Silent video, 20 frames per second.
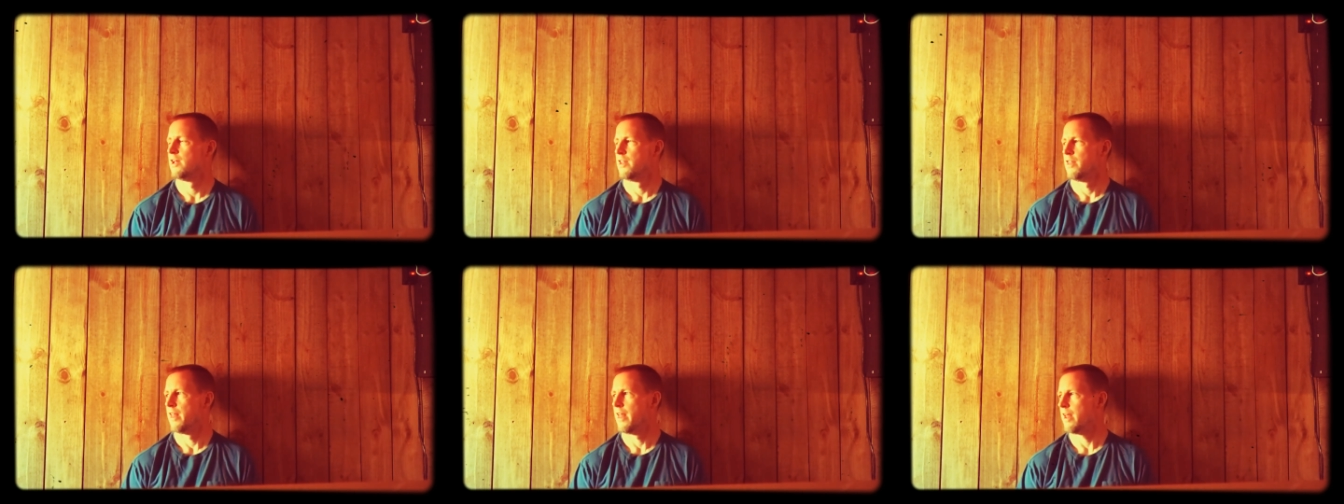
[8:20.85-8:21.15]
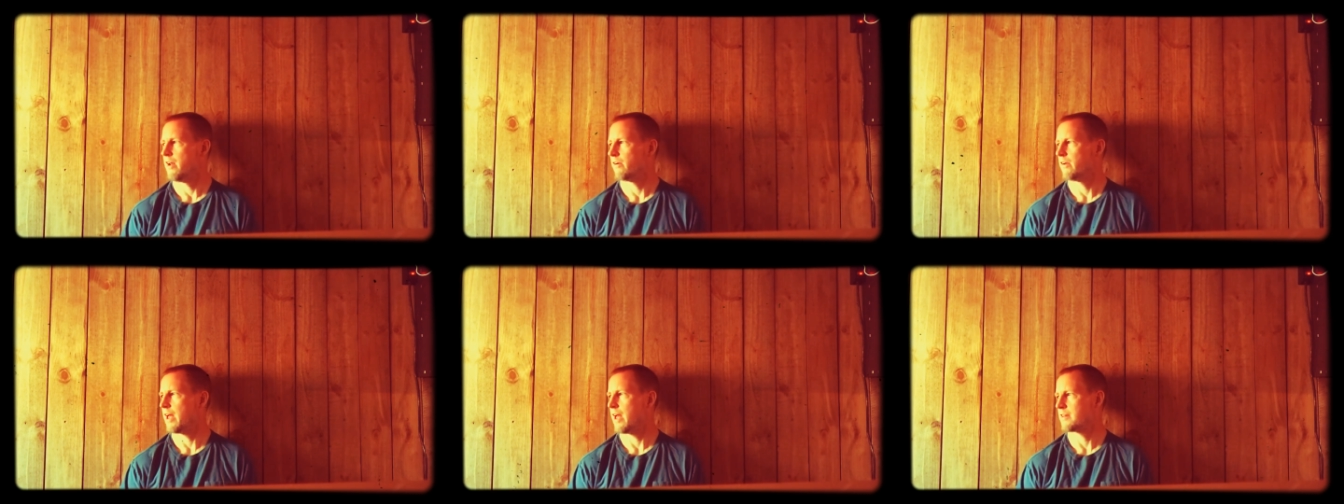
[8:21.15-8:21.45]
they
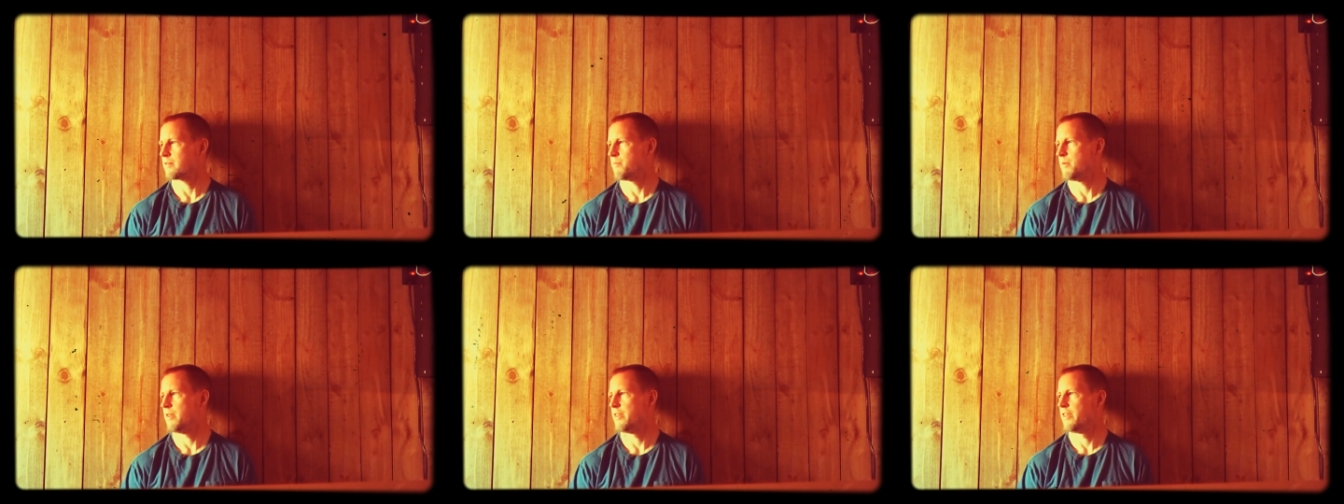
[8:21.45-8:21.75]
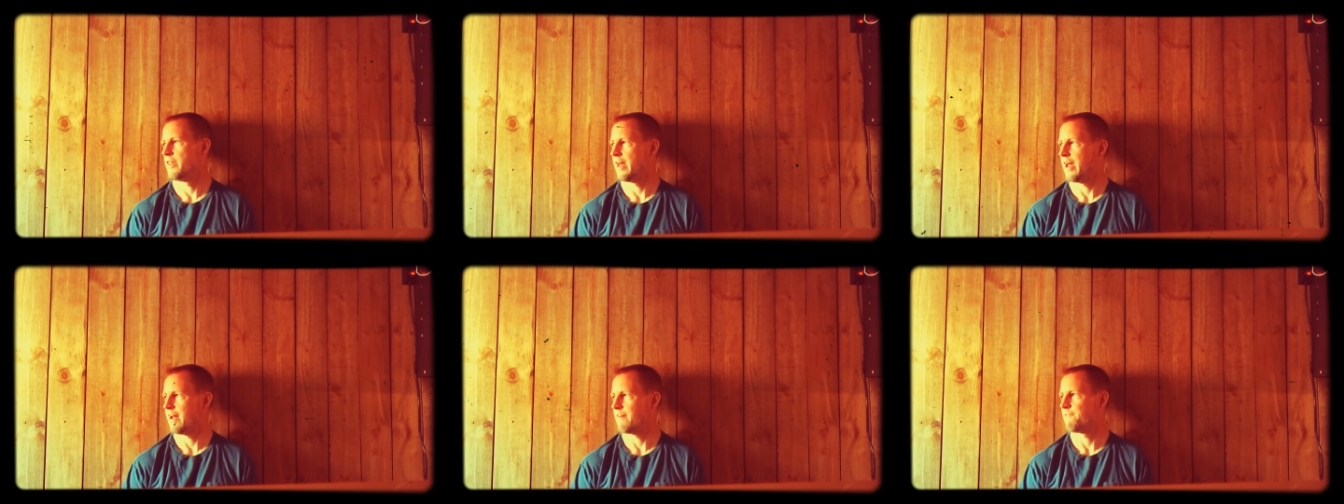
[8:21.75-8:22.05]
don't have to be
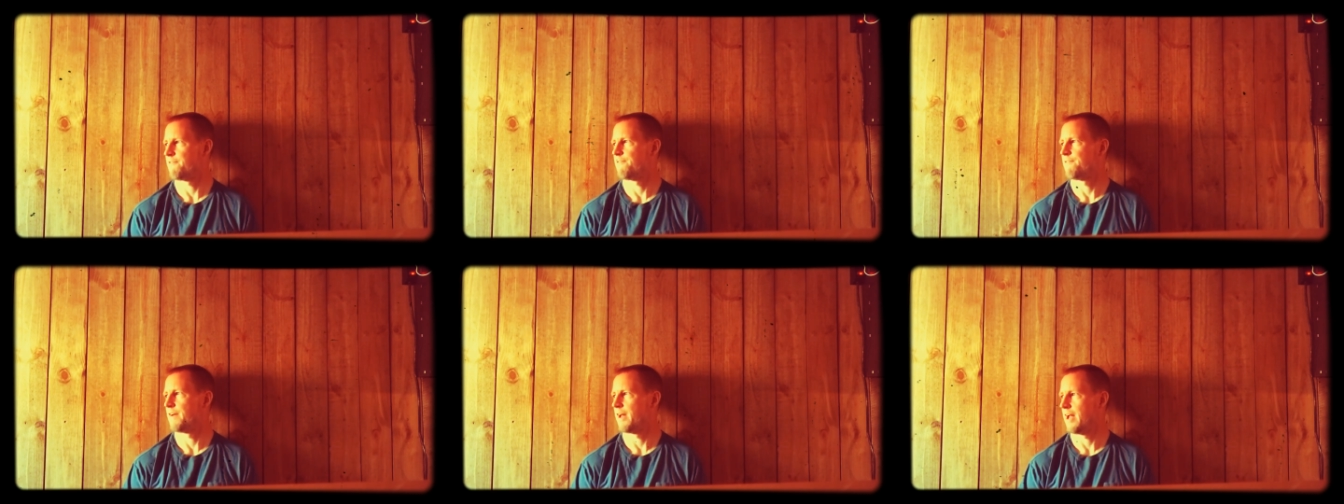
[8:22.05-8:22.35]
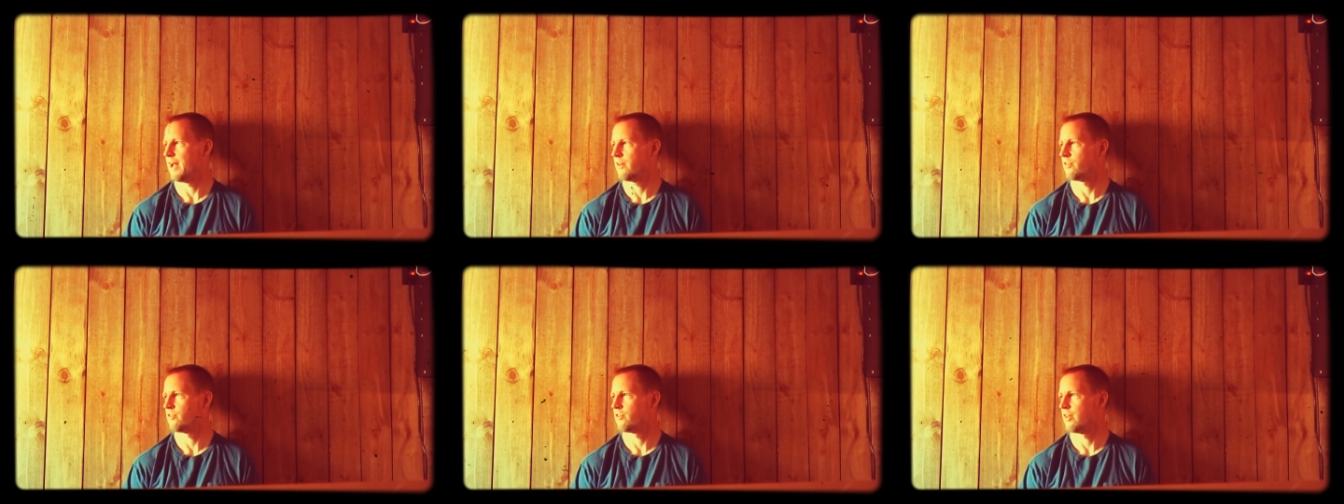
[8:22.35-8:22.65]
that
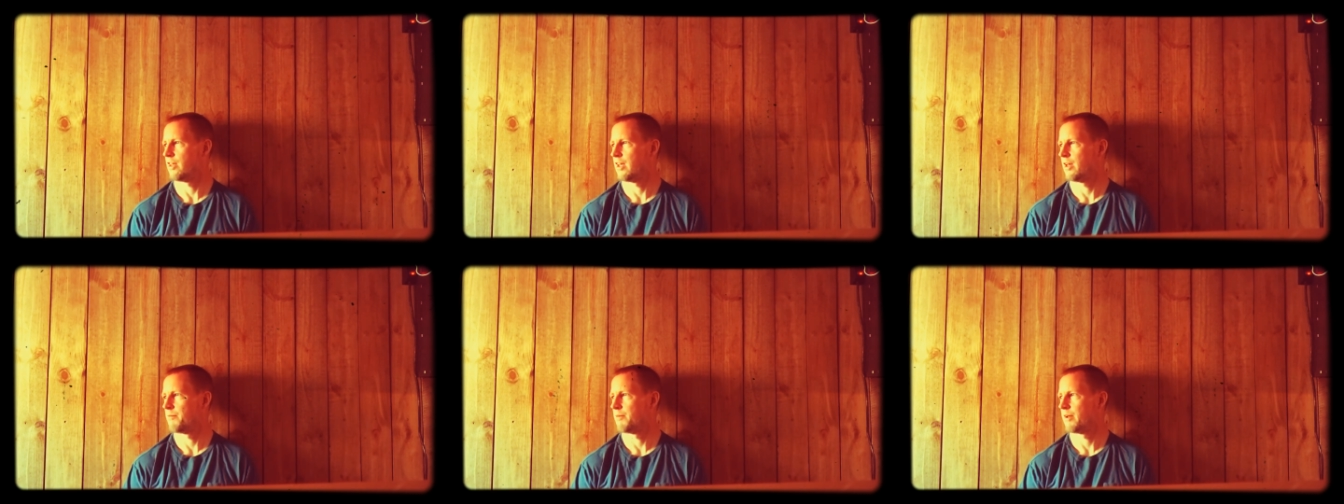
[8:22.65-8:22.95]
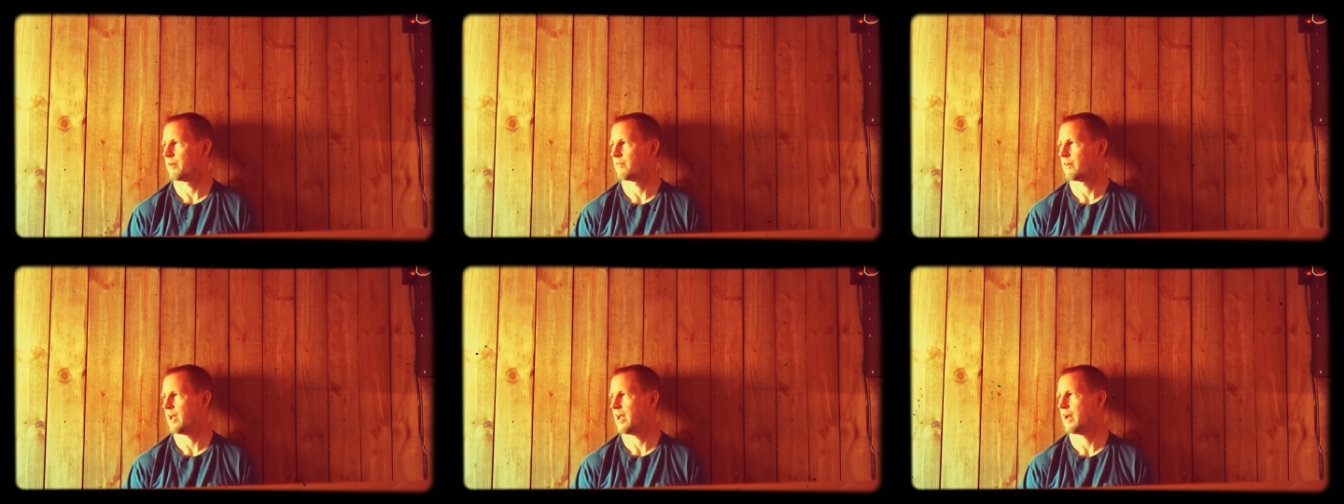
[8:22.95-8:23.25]
fancy. I mean,
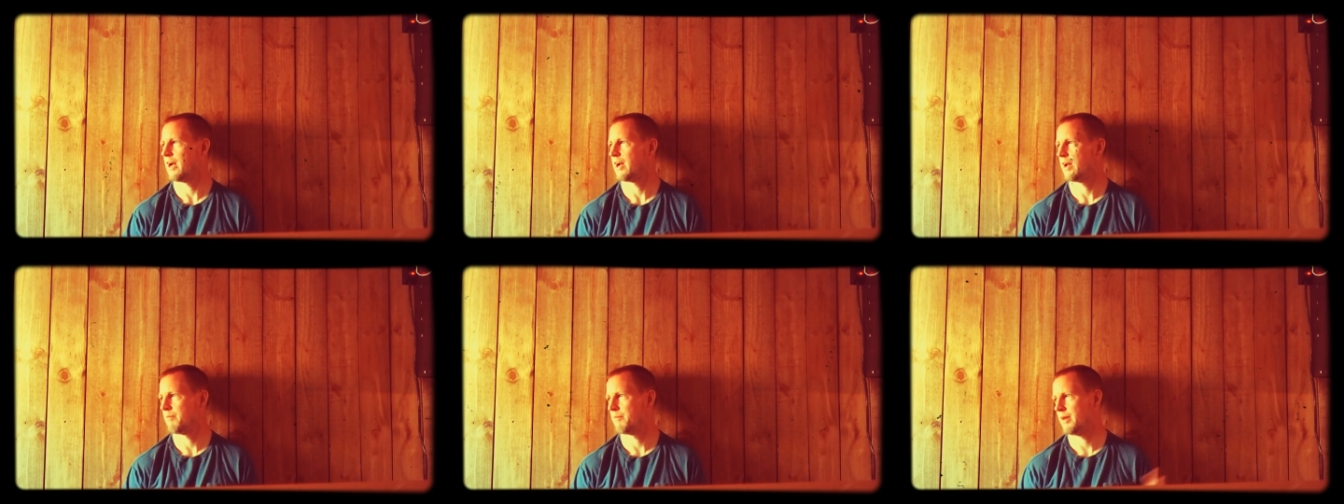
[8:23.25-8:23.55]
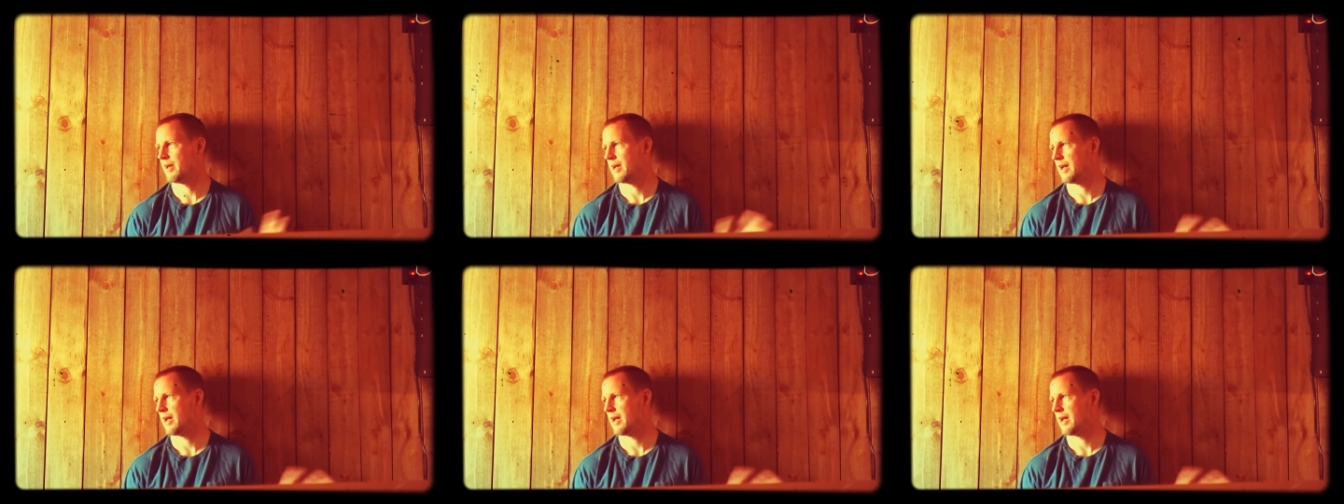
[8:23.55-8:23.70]
granted, I mean,